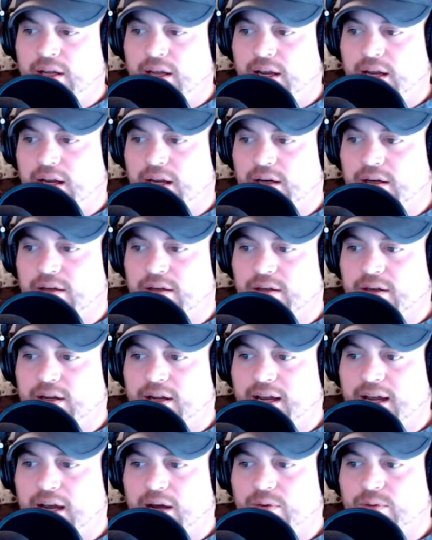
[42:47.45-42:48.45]
and
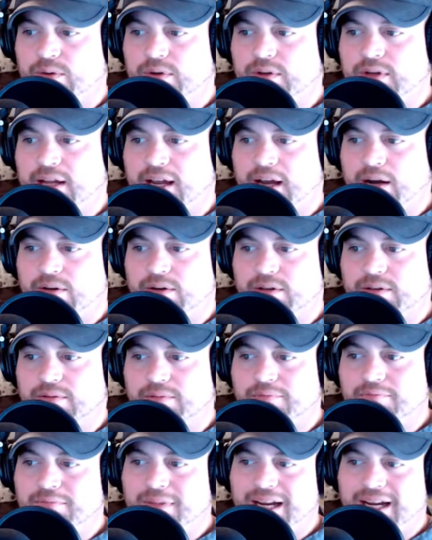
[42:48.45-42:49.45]
how are
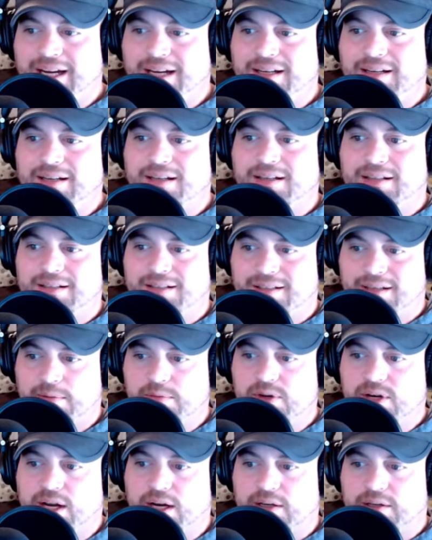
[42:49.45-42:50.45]
main
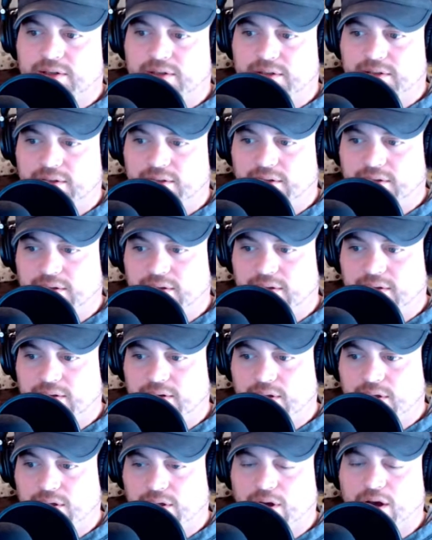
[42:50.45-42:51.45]
subjects
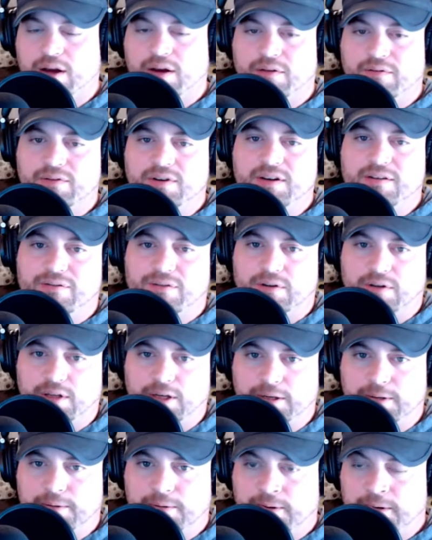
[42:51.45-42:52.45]
thought of
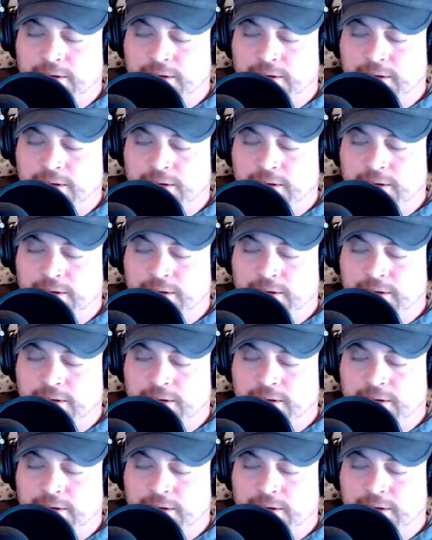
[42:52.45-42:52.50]
differently.